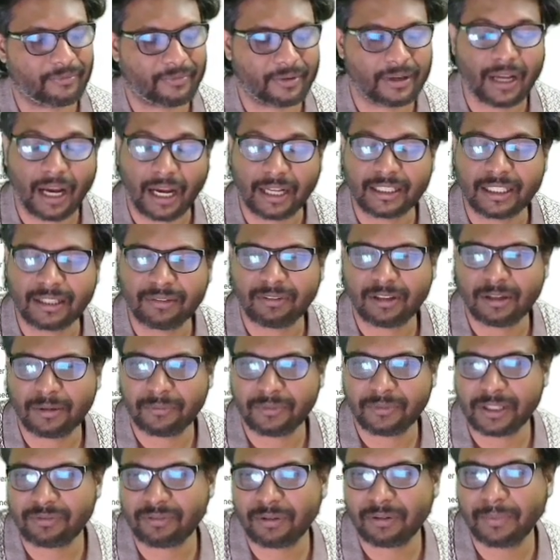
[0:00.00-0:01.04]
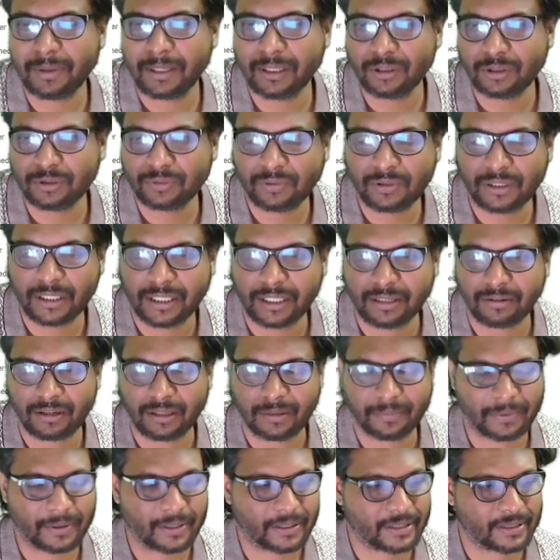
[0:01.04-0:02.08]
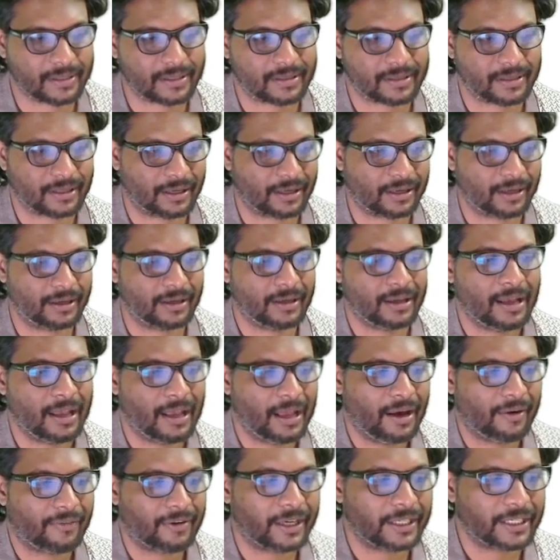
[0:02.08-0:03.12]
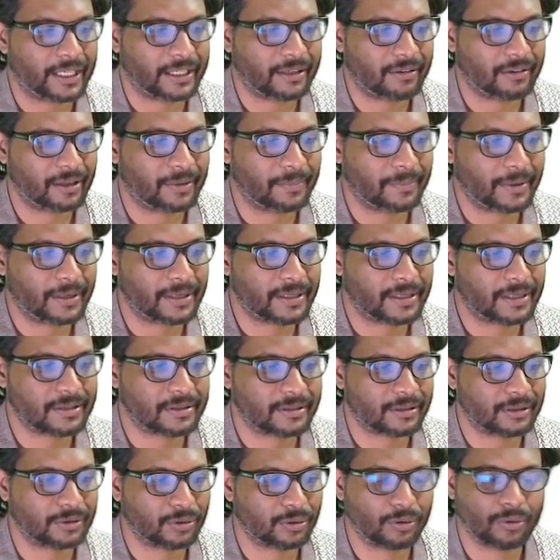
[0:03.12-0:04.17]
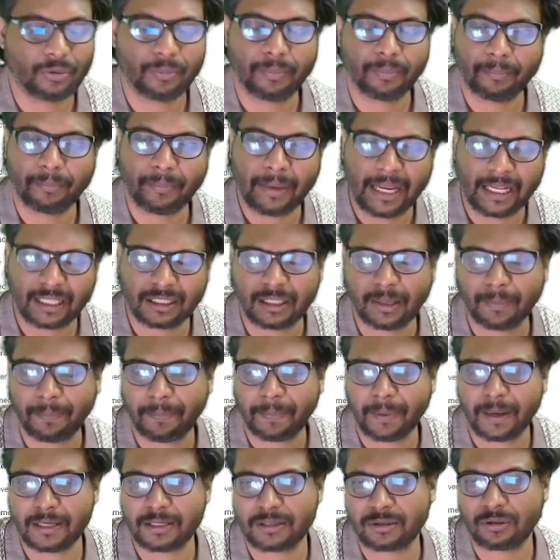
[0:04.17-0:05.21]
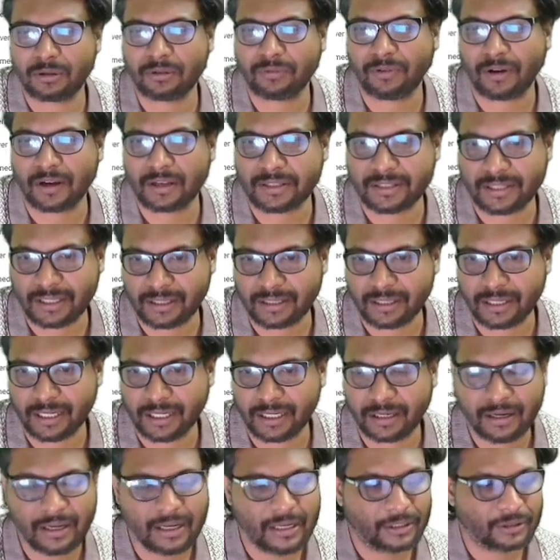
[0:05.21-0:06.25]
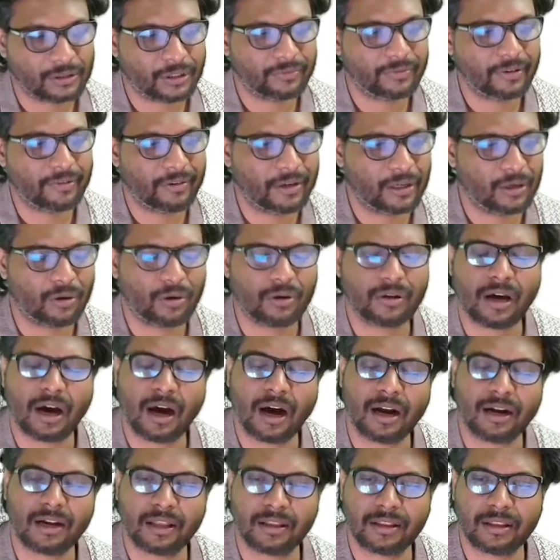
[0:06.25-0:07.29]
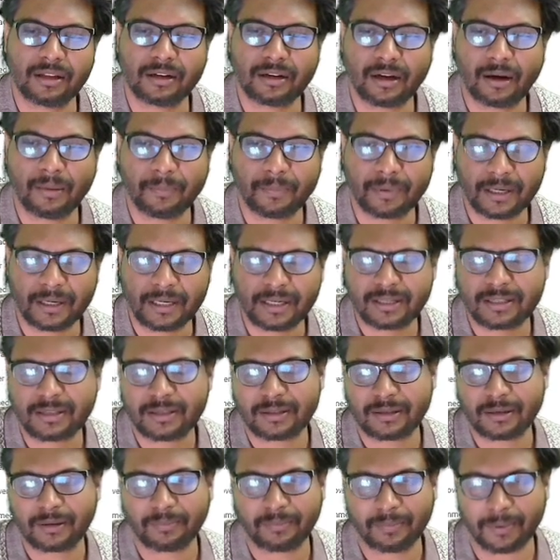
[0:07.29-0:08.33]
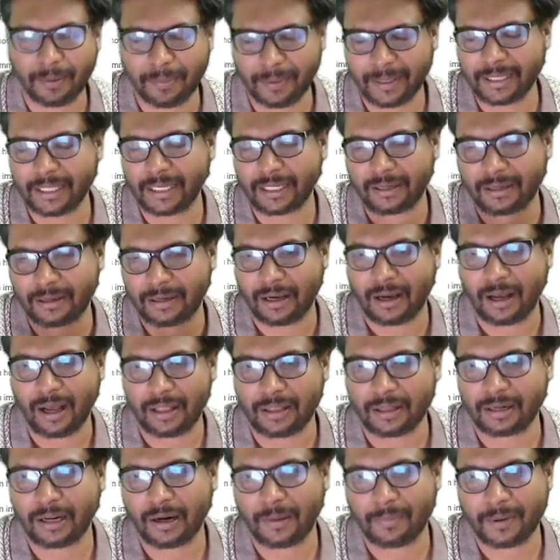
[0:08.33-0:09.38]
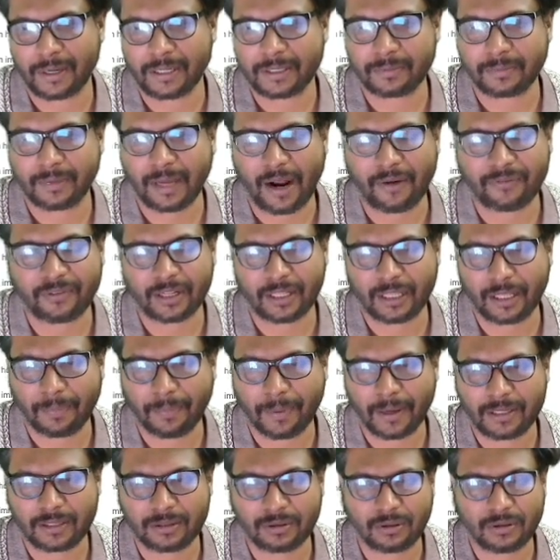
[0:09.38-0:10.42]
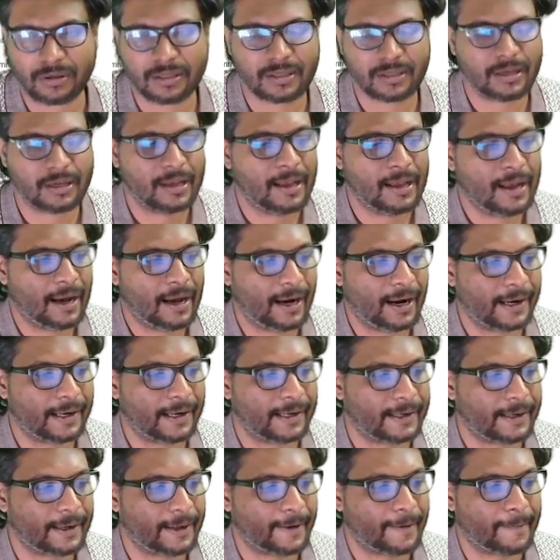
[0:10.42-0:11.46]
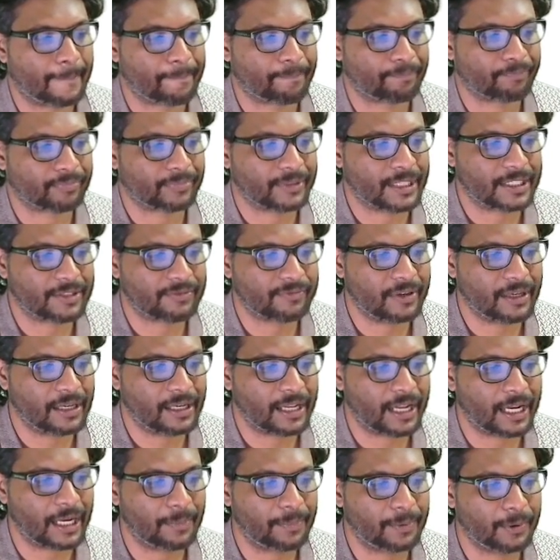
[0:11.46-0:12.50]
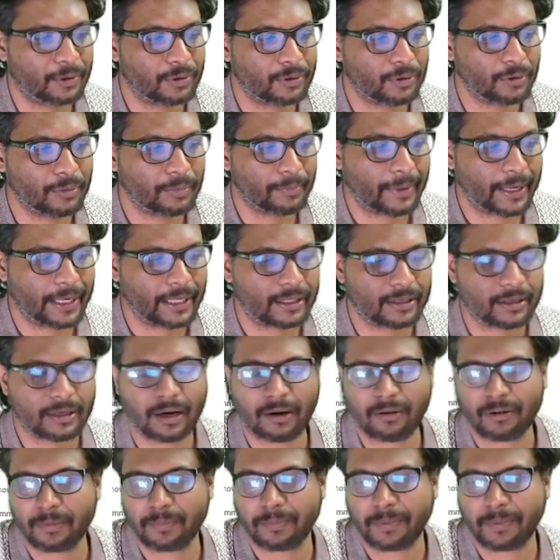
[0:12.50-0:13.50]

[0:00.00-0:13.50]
I think it will be useful in developers, front end developers, to make the page load faster, correct? So we will load all other components, maybe that other components after the page loads, and this will help you to make our